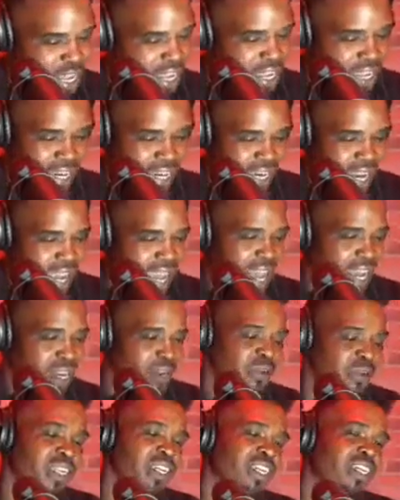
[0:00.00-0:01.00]
now I
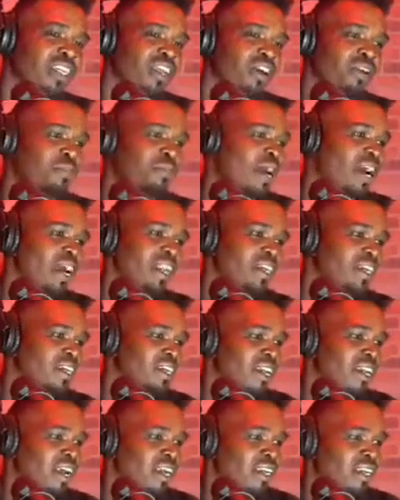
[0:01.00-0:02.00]
don't need nobody.
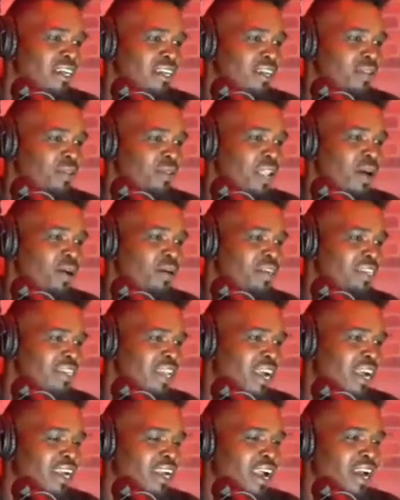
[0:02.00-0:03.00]
As long as I
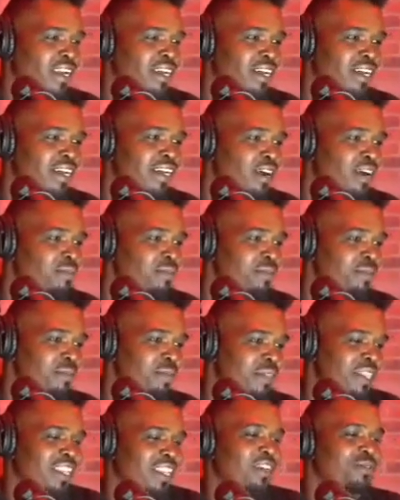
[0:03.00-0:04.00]
got her,
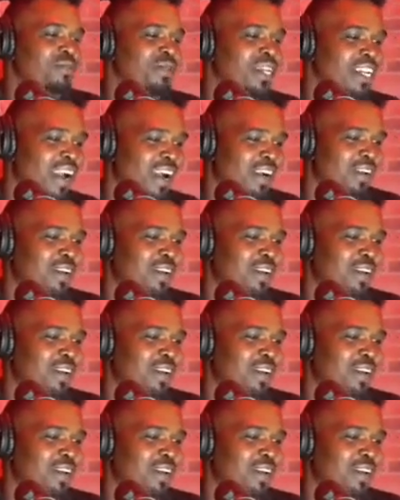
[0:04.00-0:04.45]
we are.